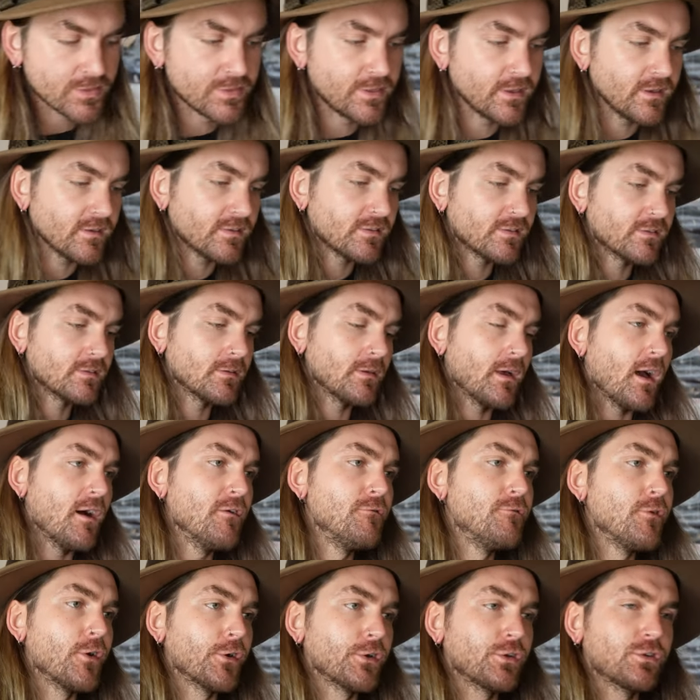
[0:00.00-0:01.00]
this
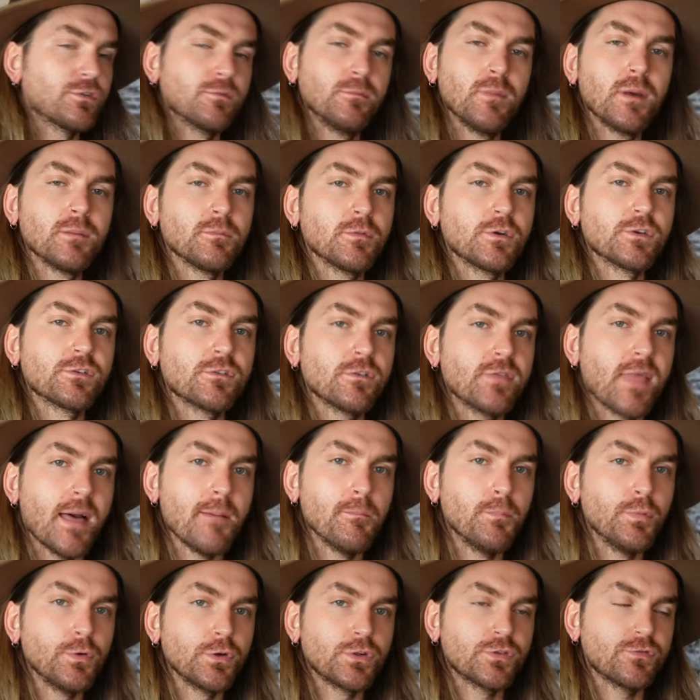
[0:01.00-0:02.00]
evokes memories of
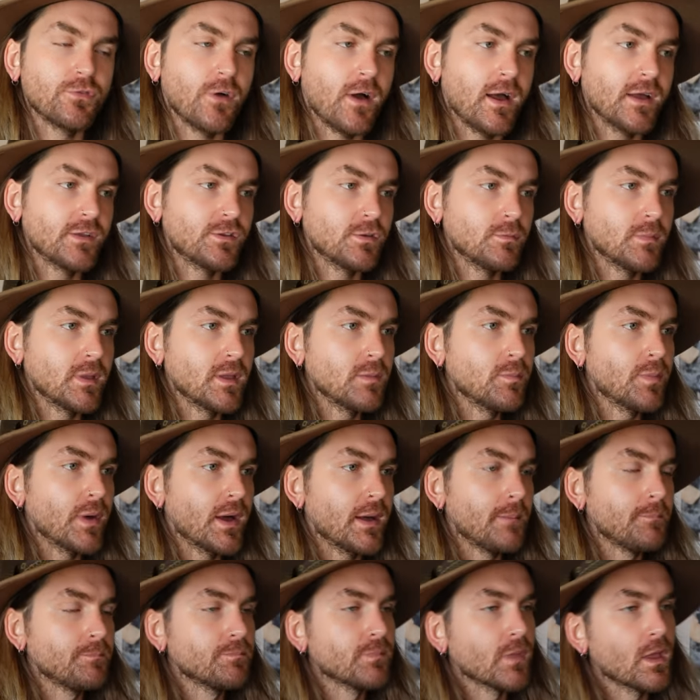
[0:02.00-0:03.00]
that bushfire to me,
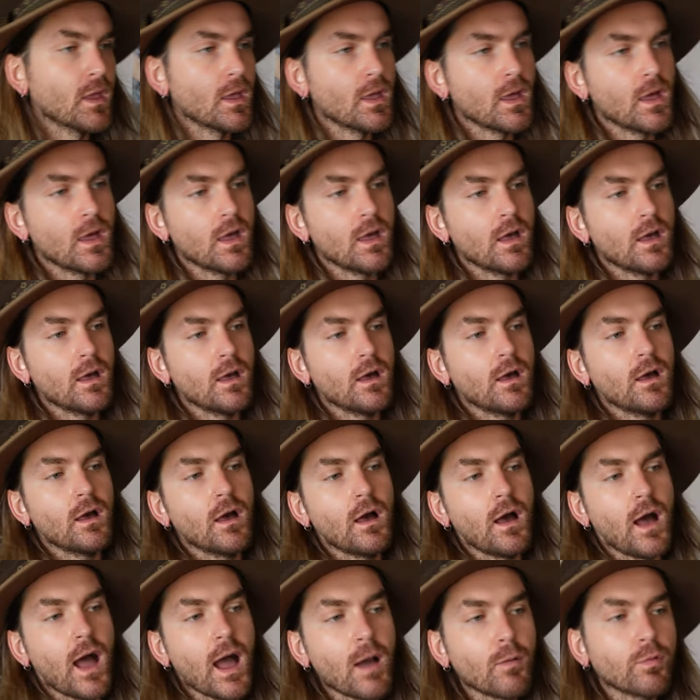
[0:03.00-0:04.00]
but
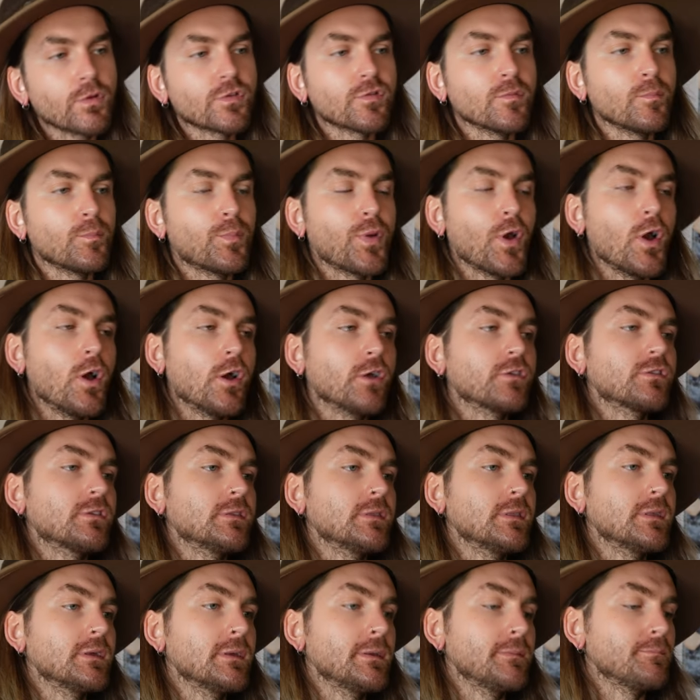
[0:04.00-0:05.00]
I wasn't
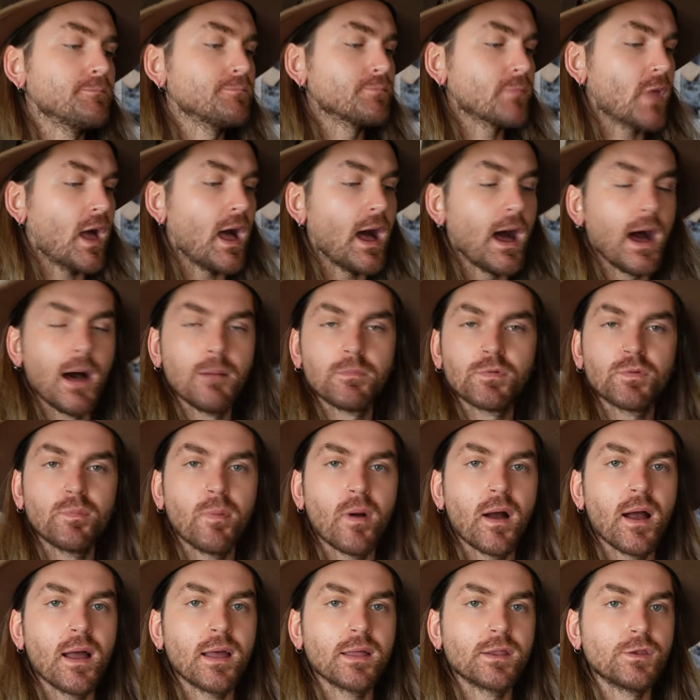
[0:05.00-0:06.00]
personally harmed
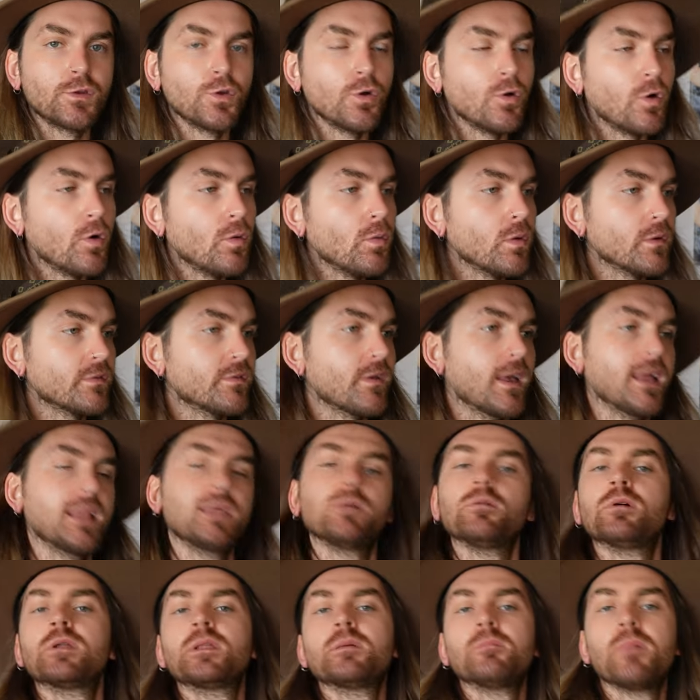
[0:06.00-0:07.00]
by it, nor was
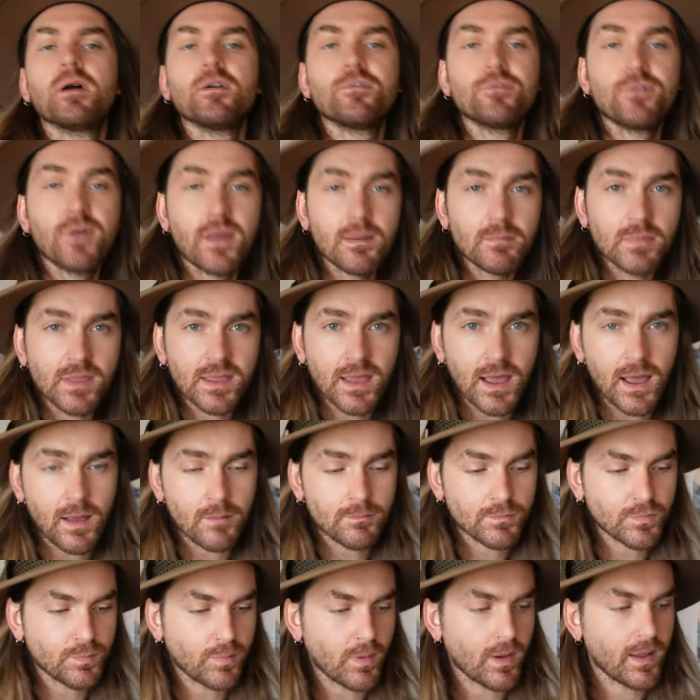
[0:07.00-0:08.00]
anyone in my family
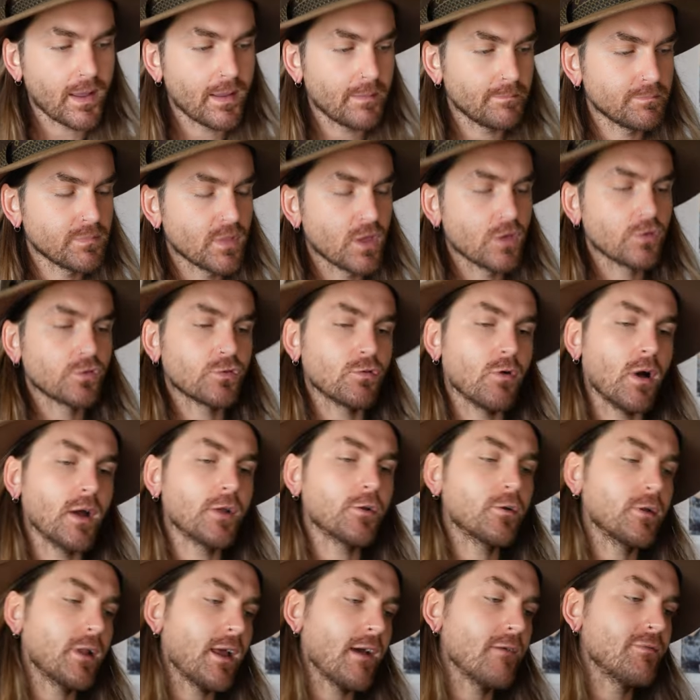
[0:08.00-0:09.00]
harmed by it, so I
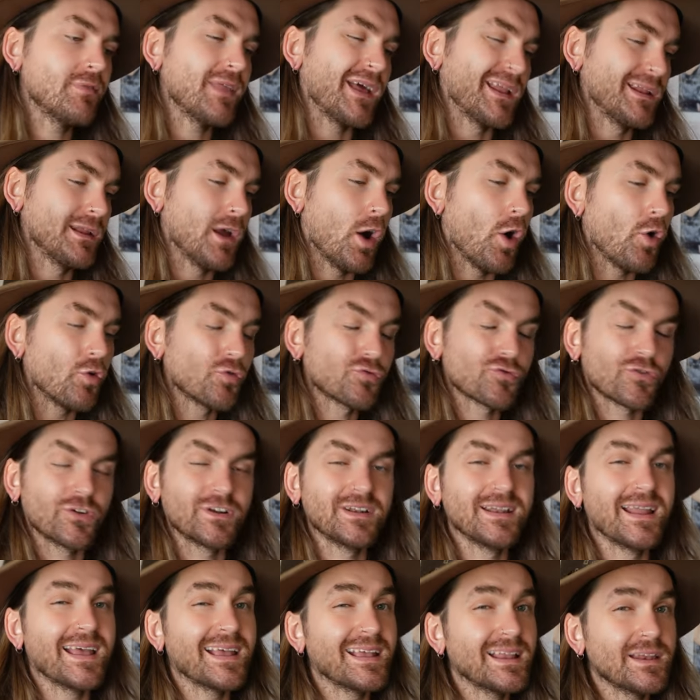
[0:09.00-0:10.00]
don't have that ultra
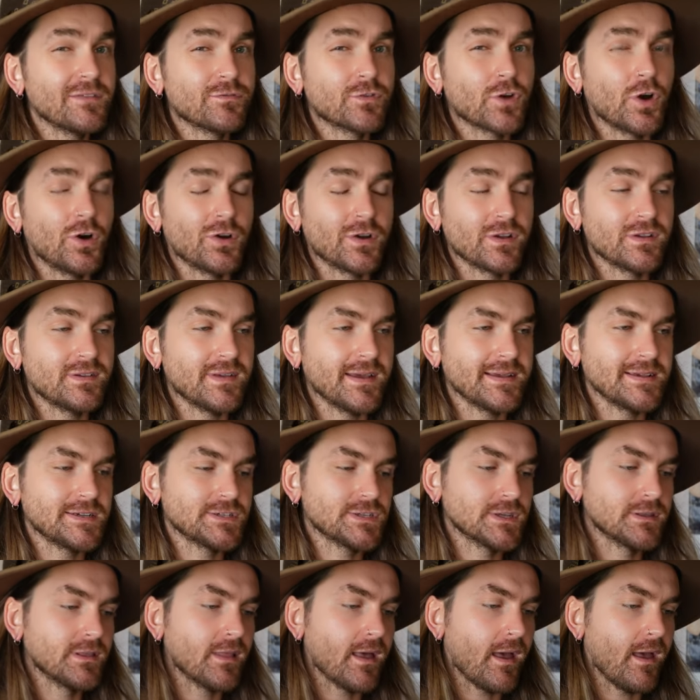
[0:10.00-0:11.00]
negative
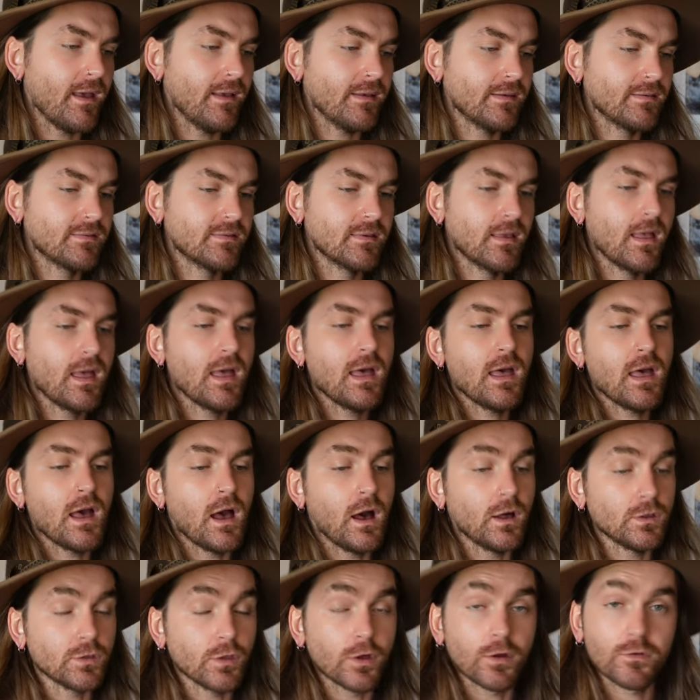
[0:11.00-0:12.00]
connotation as
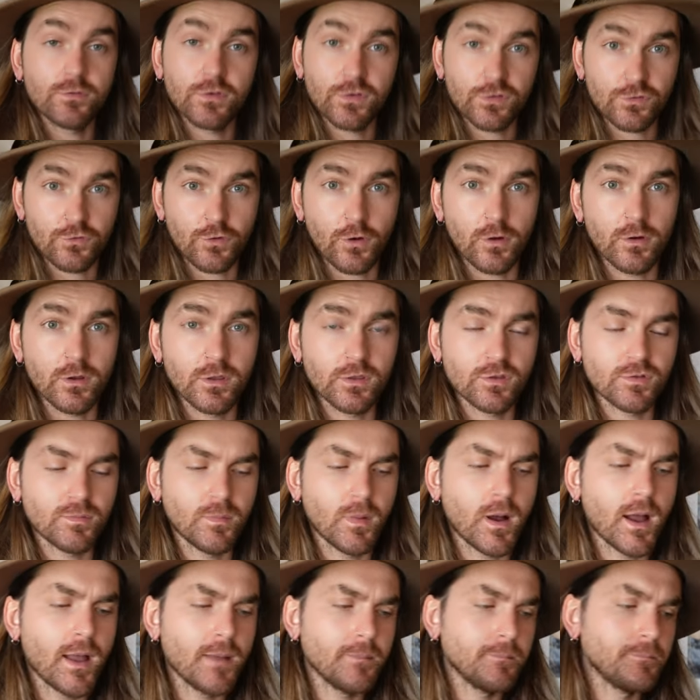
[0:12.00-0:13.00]
a lot of Australians
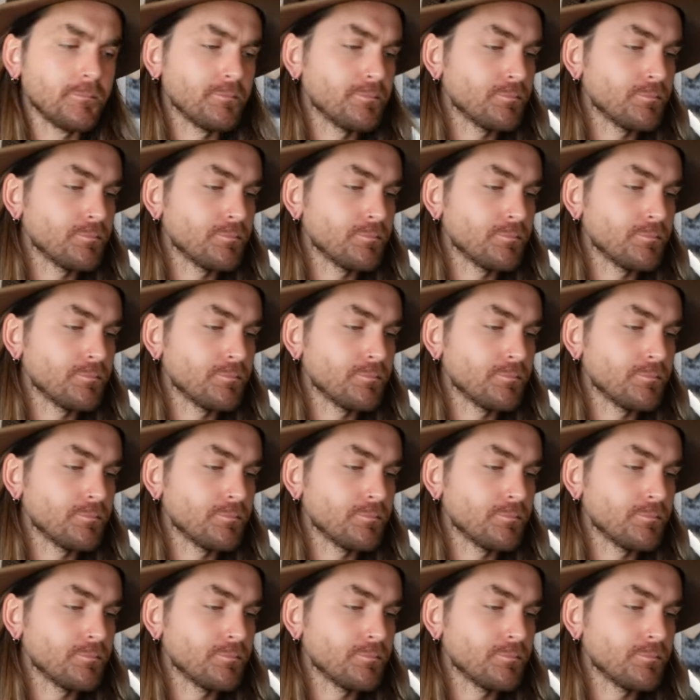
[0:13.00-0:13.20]
might.